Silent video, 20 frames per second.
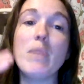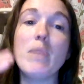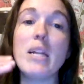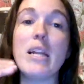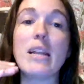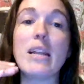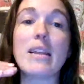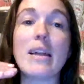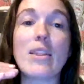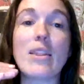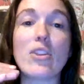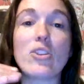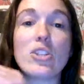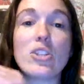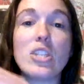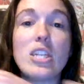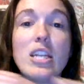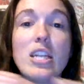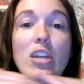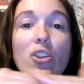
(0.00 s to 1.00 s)
meaning that their
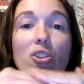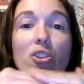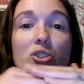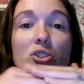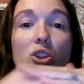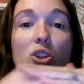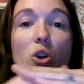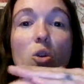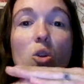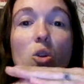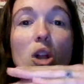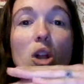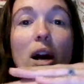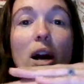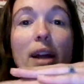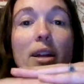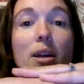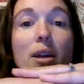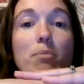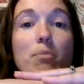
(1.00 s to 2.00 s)
teeth don't
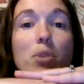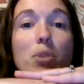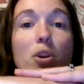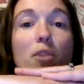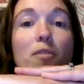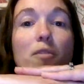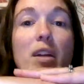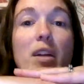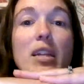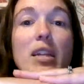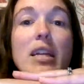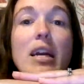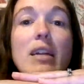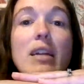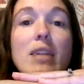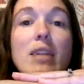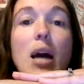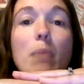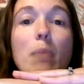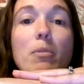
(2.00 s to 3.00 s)
line up perfectly
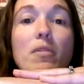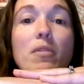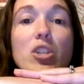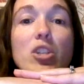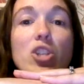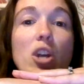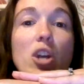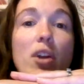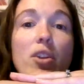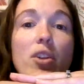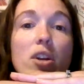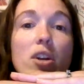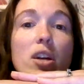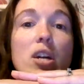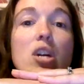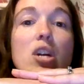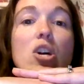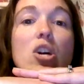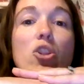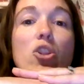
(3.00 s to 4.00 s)
on top of each other.
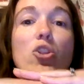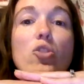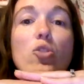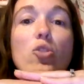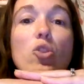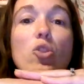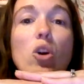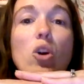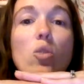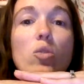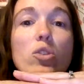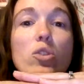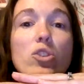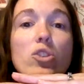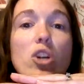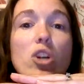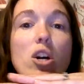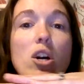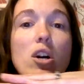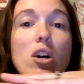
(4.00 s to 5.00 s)
Their lower
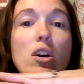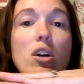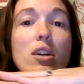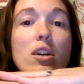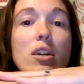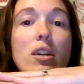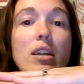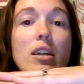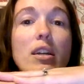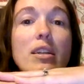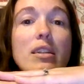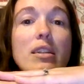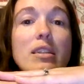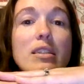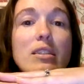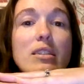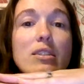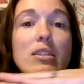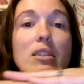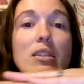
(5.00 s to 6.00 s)
jaw
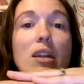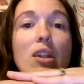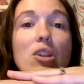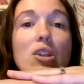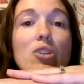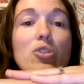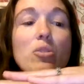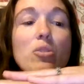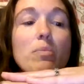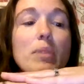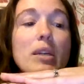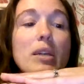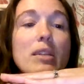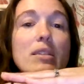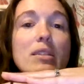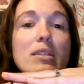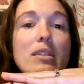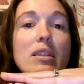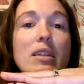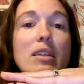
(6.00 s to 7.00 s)
is a little
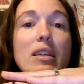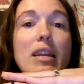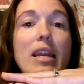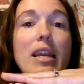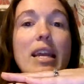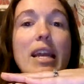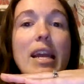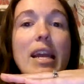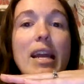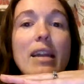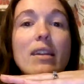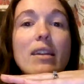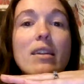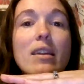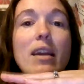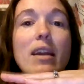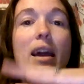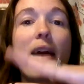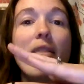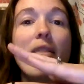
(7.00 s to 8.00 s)
bit in,
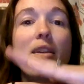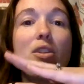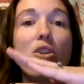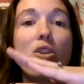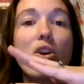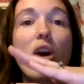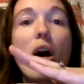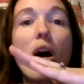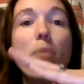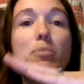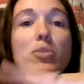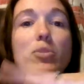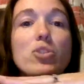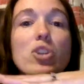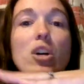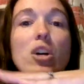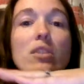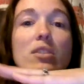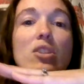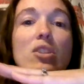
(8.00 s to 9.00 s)
and then their upper
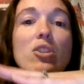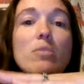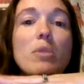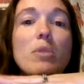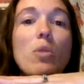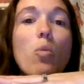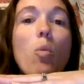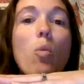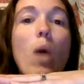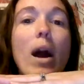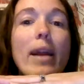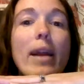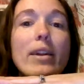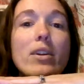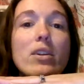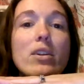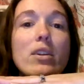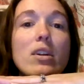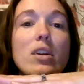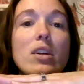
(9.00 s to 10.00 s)
jaw is a little bit
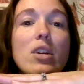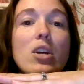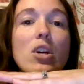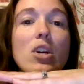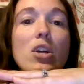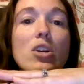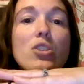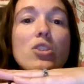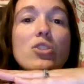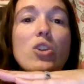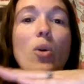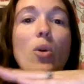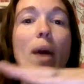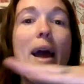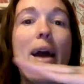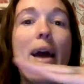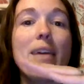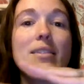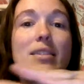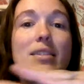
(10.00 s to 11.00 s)
wider. So
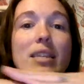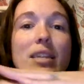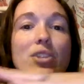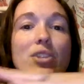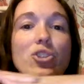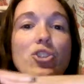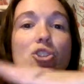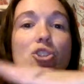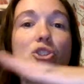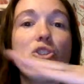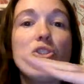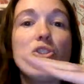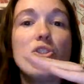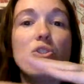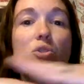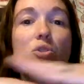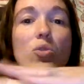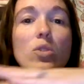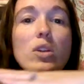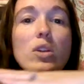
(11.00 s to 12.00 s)
as they
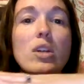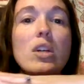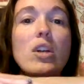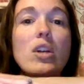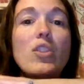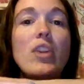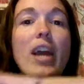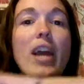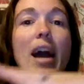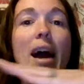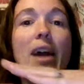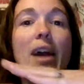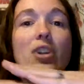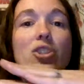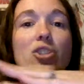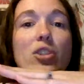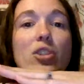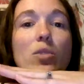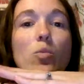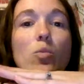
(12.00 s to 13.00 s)
chew, they
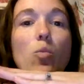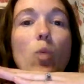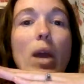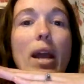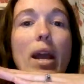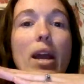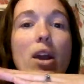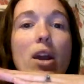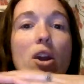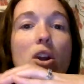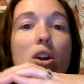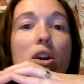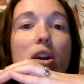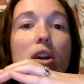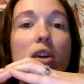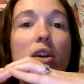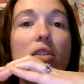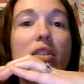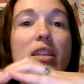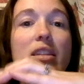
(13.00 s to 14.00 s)
actually wear
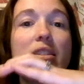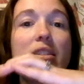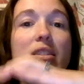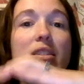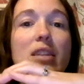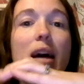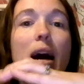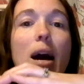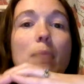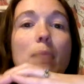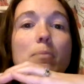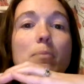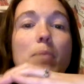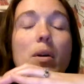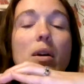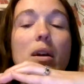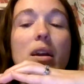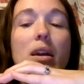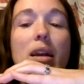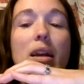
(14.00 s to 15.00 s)
these top
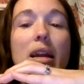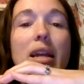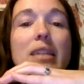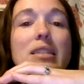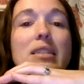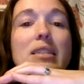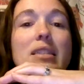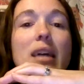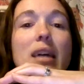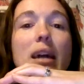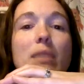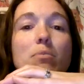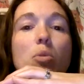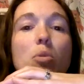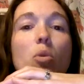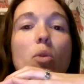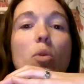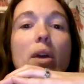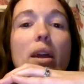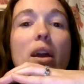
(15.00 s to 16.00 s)
inside
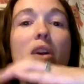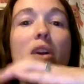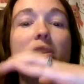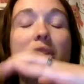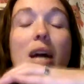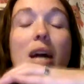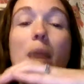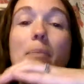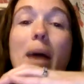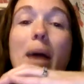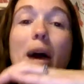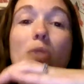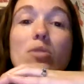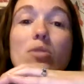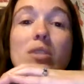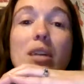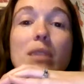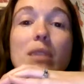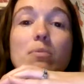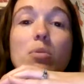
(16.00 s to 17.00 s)
point or top
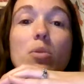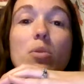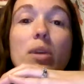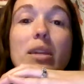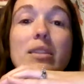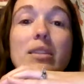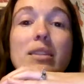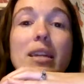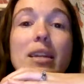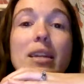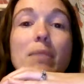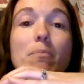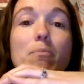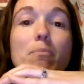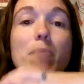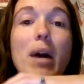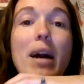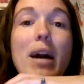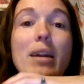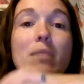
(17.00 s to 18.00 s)
outside points
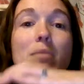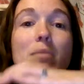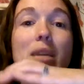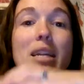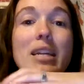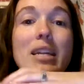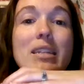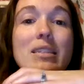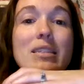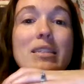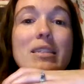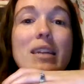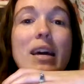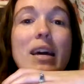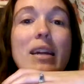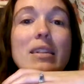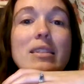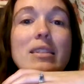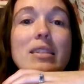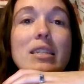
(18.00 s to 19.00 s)
and bottom
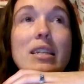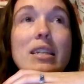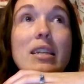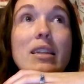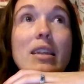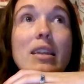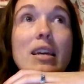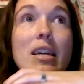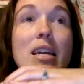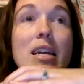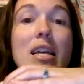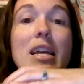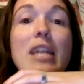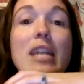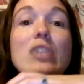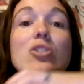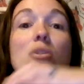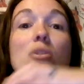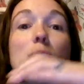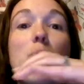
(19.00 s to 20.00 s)
inside teeth
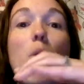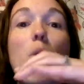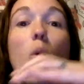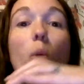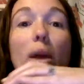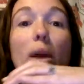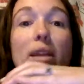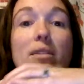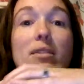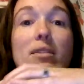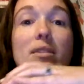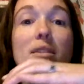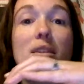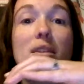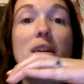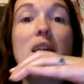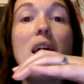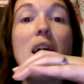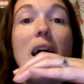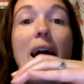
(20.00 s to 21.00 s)
into points.
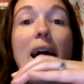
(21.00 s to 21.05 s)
